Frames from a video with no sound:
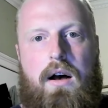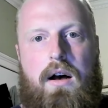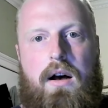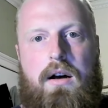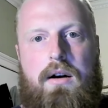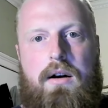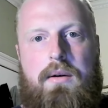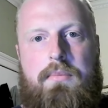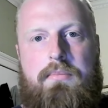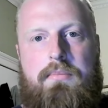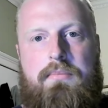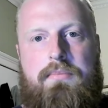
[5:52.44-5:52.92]

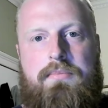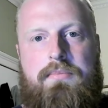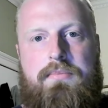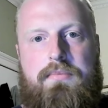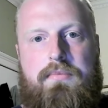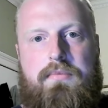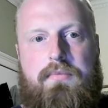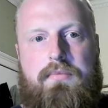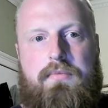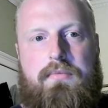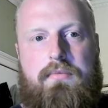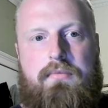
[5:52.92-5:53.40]
Oh
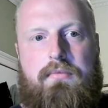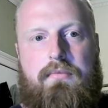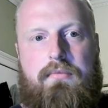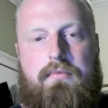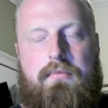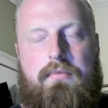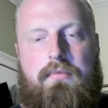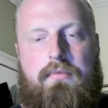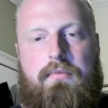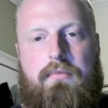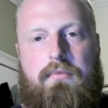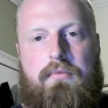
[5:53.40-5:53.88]

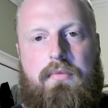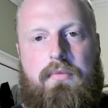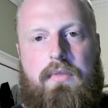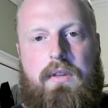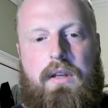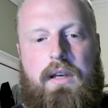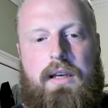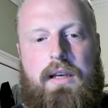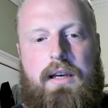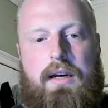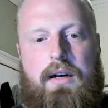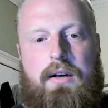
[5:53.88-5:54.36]

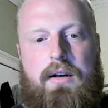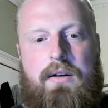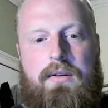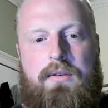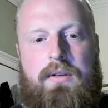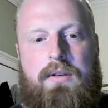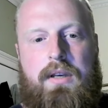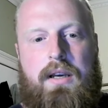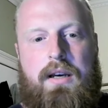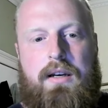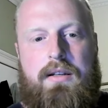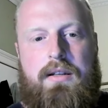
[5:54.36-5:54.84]

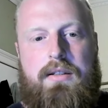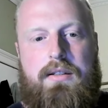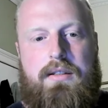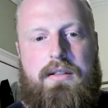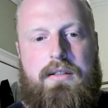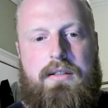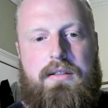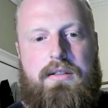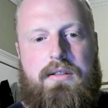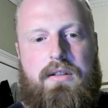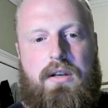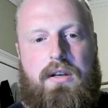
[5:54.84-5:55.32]
yes.
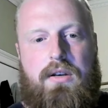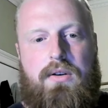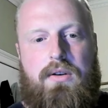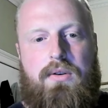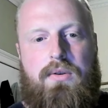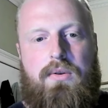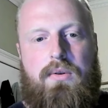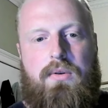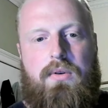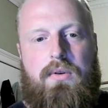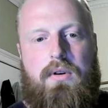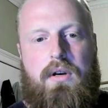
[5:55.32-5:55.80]

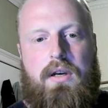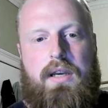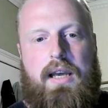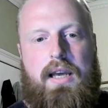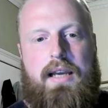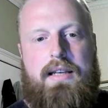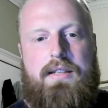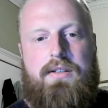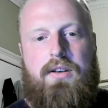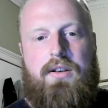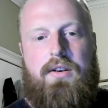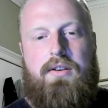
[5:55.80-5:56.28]
So
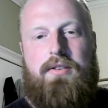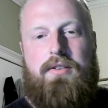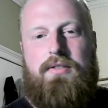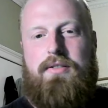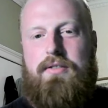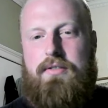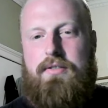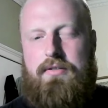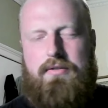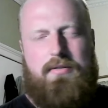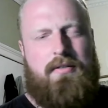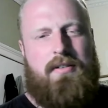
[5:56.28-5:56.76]
okay, so
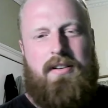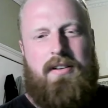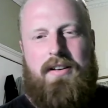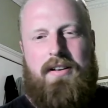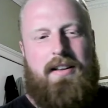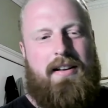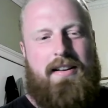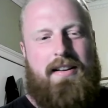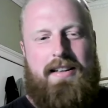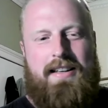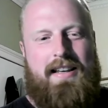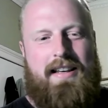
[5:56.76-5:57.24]

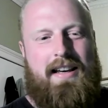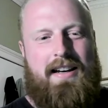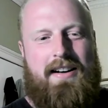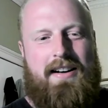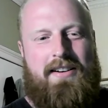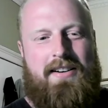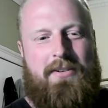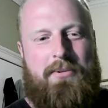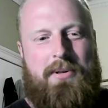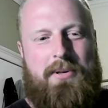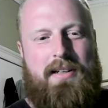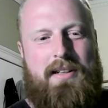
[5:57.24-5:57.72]
yeah,
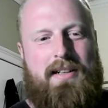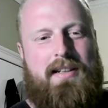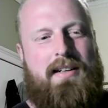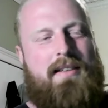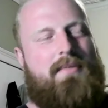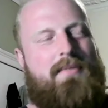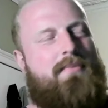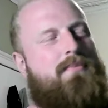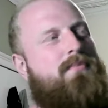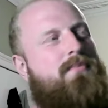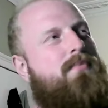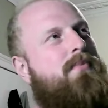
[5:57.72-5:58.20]
I
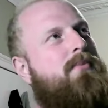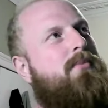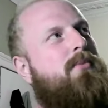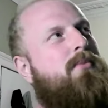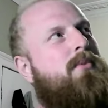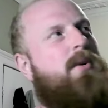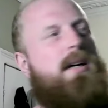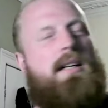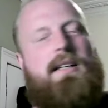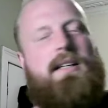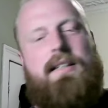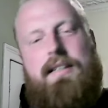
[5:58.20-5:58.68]

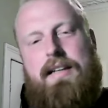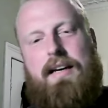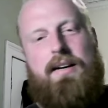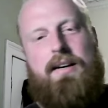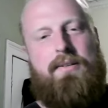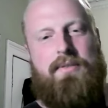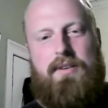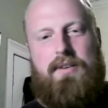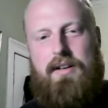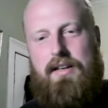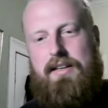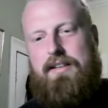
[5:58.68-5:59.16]
went
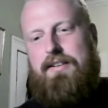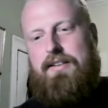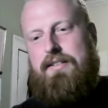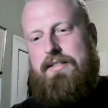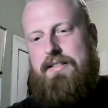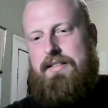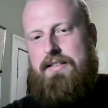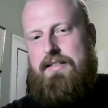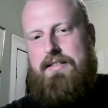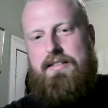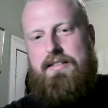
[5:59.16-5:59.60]
down like a